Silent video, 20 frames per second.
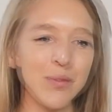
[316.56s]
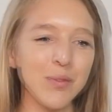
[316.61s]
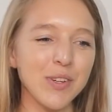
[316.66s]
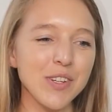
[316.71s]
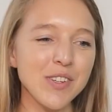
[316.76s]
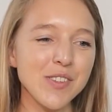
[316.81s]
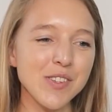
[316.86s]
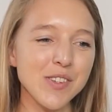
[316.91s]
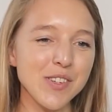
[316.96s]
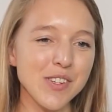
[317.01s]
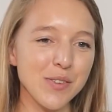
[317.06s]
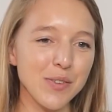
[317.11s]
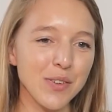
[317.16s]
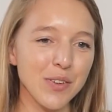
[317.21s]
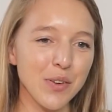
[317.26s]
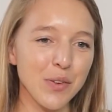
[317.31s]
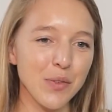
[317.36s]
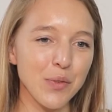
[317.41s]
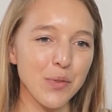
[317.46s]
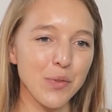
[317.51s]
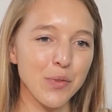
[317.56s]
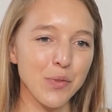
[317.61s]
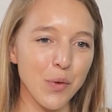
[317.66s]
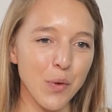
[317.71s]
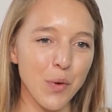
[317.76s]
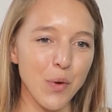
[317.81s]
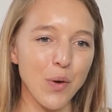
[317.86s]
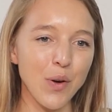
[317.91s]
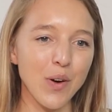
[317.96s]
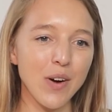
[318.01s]
With the Certificate
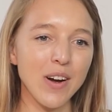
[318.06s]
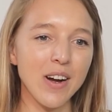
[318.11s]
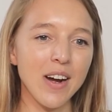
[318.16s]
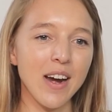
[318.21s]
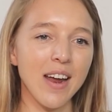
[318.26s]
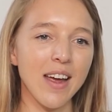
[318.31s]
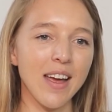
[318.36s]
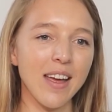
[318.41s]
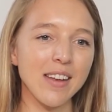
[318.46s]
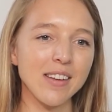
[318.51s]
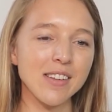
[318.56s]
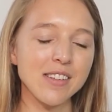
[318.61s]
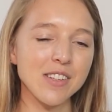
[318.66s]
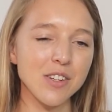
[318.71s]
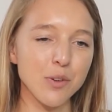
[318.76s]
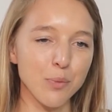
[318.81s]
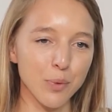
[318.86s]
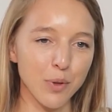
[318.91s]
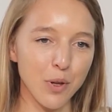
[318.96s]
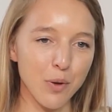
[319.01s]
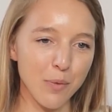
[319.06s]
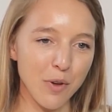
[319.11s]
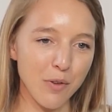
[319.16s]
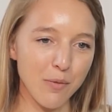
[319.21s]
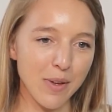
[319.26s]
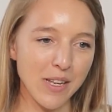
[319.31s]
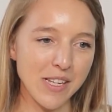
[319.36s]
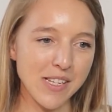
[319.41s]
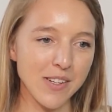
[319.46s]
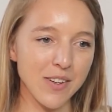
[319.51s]
4 and the Diploma of
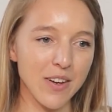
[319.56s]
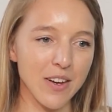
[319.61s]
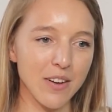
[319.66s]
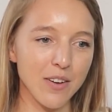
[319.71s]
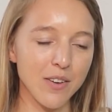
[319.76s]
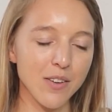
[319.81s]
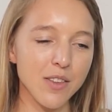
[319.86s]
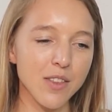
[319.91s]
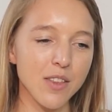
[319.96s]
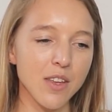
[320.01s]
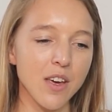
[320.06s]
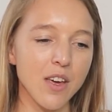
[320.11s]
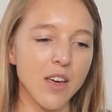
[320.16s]
Mental Health,